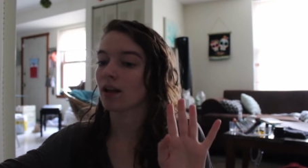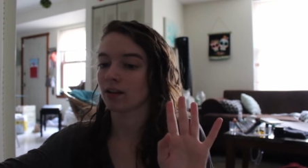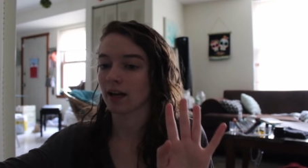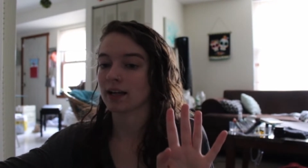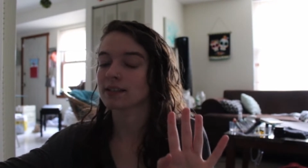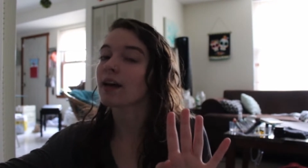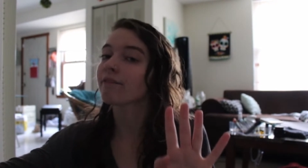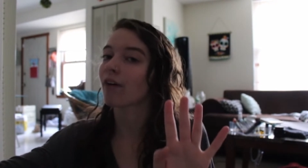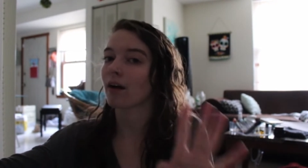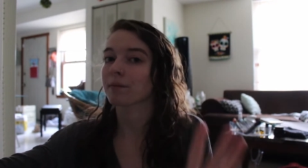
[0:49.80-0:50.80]
like I
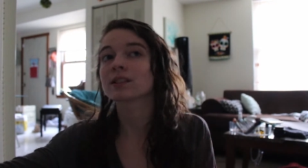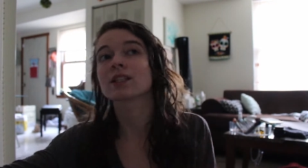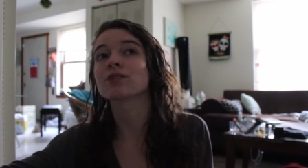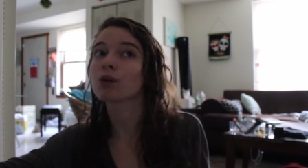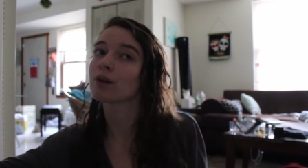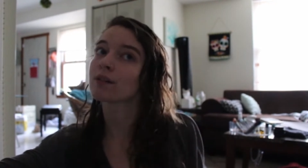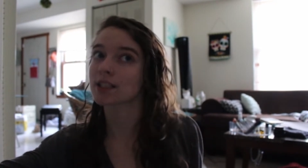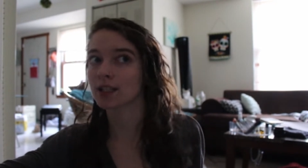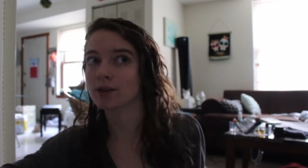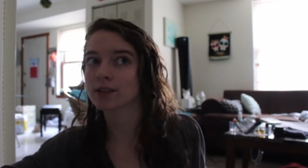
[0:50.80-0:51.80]
said, Vlogmas is full of
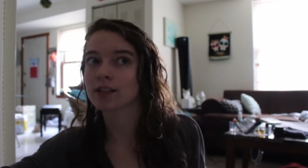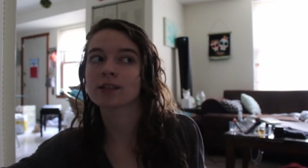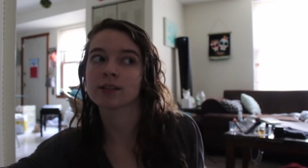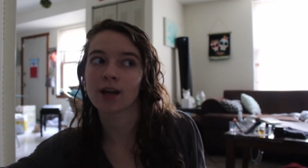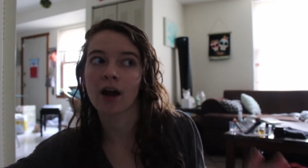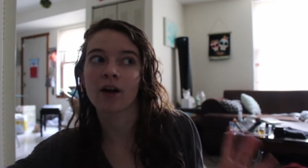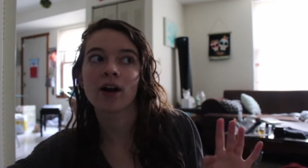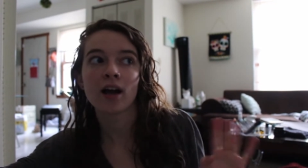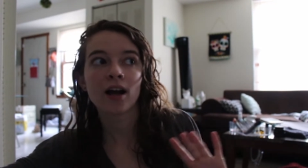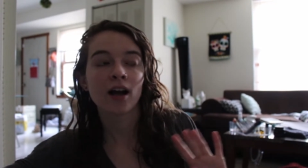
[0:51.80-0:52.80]
excuses, so
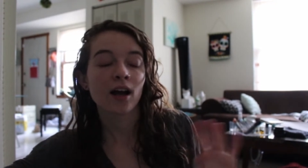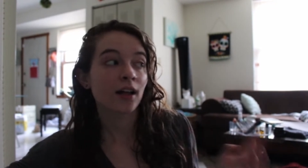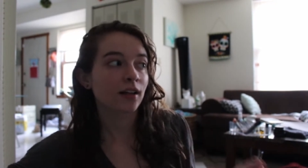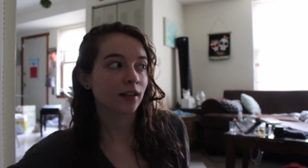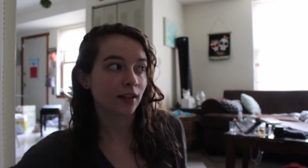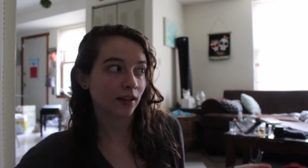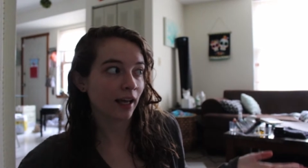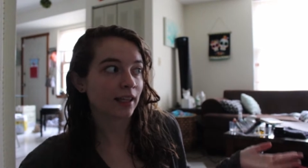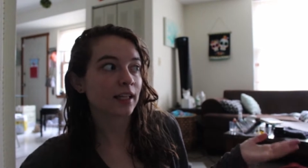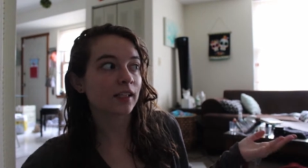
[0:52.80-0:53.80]

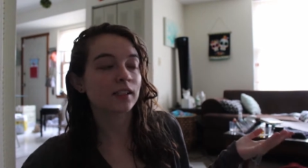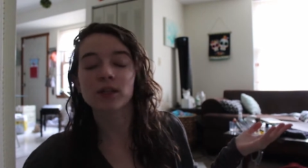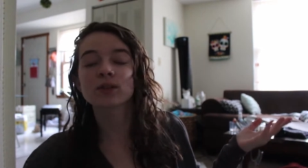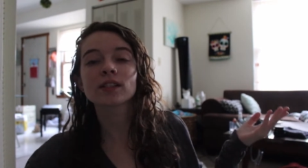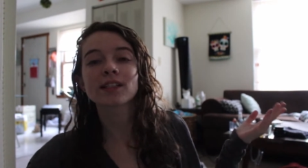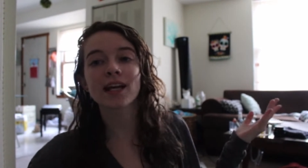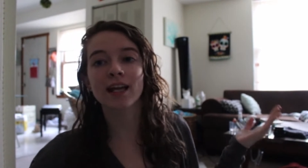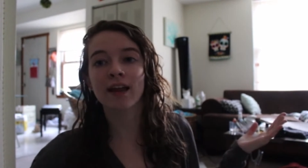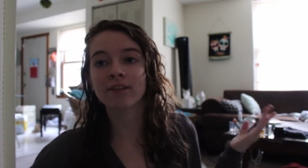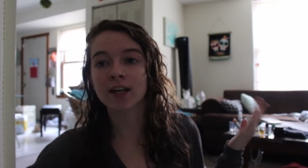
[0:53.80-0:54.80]
like the excuses I
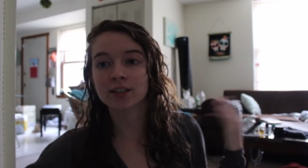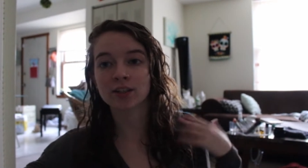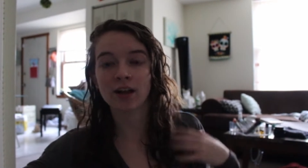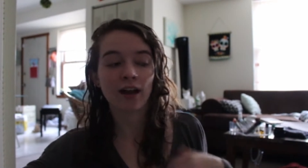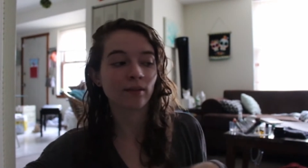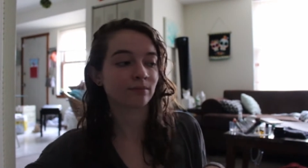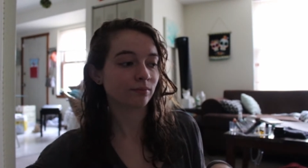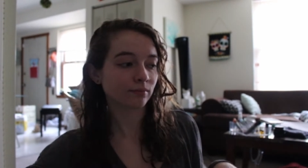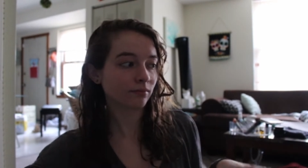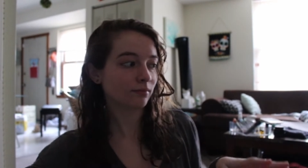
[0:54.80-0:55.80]
gave yesterday,
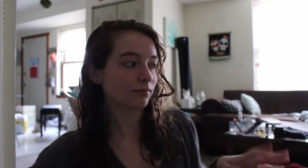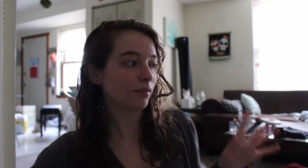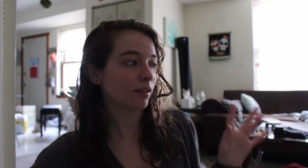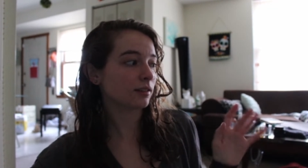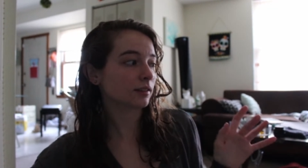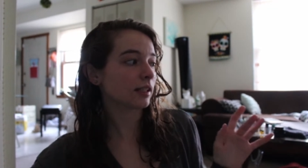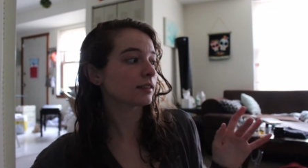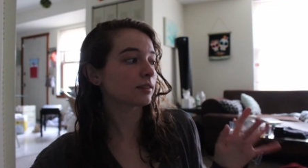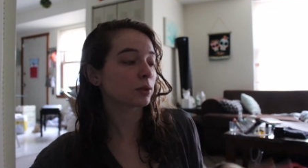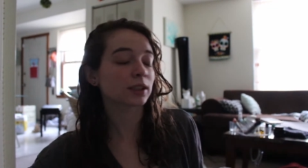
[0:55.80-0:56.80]

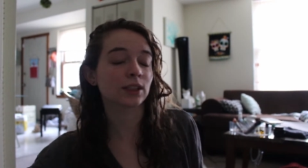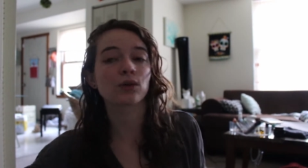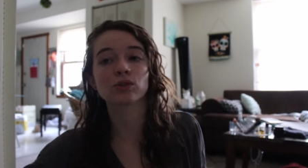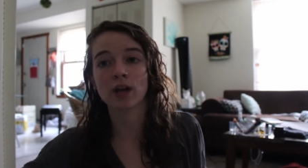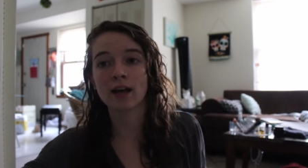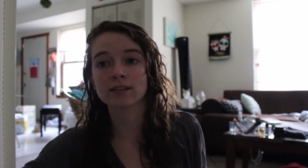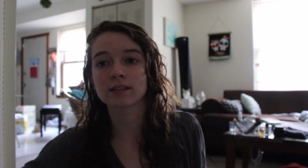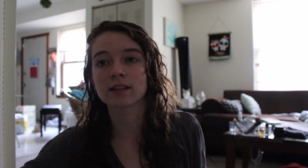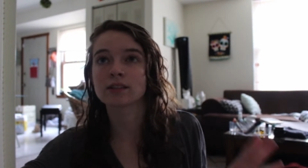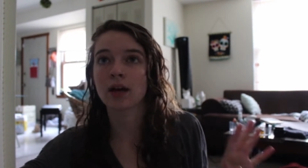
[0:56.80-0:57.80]
since we're so
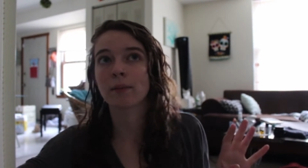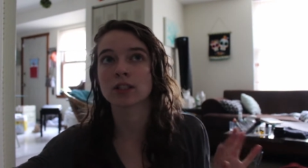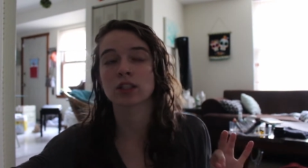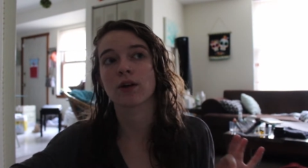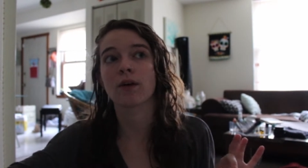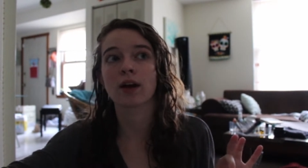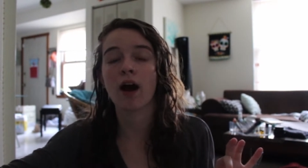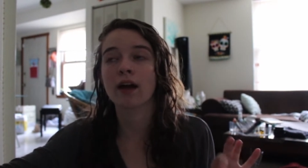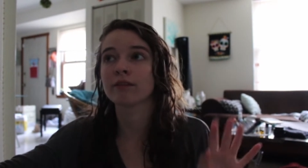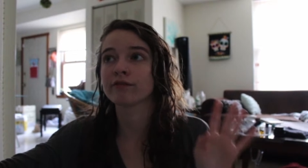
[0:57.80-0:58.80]
stressed and so much is going
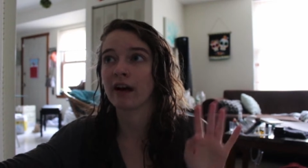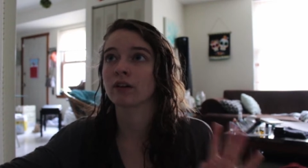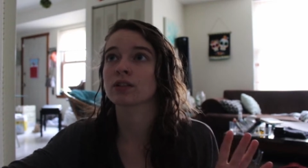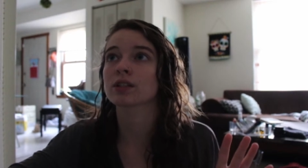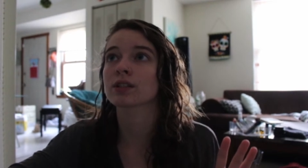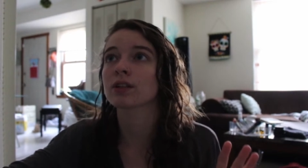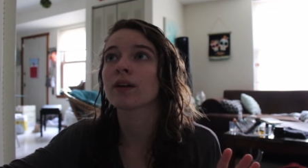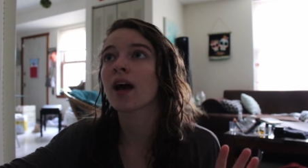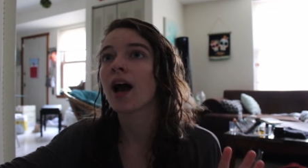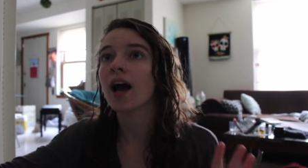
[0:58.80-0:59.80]
on and finals are
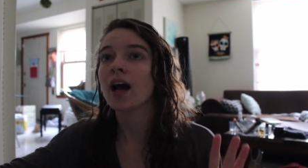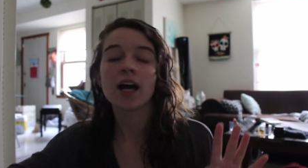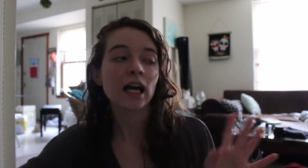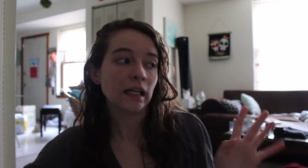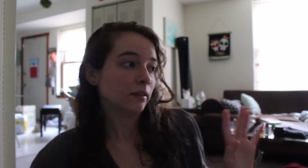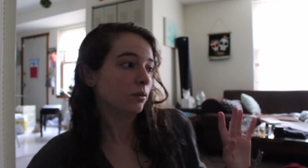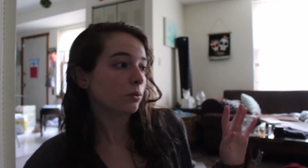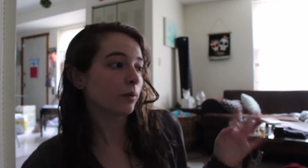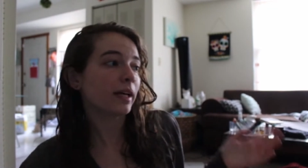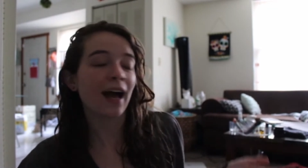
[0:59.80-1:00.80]
soon,
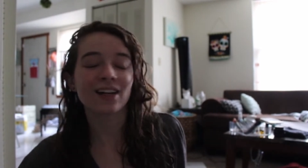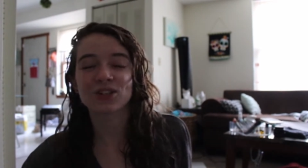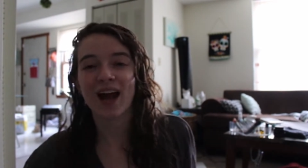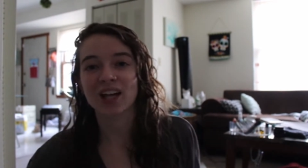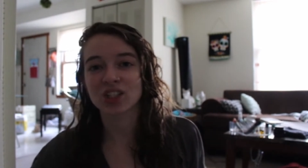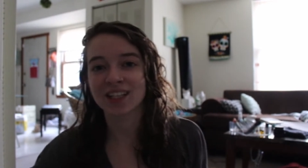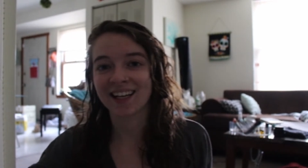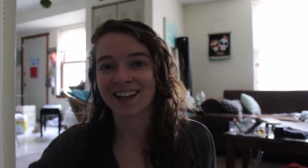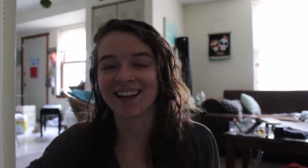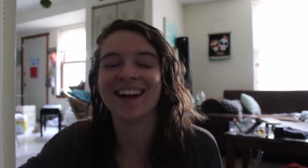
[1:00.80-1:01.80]
we kind of trashed it
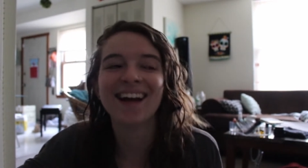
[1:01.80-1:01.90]
again.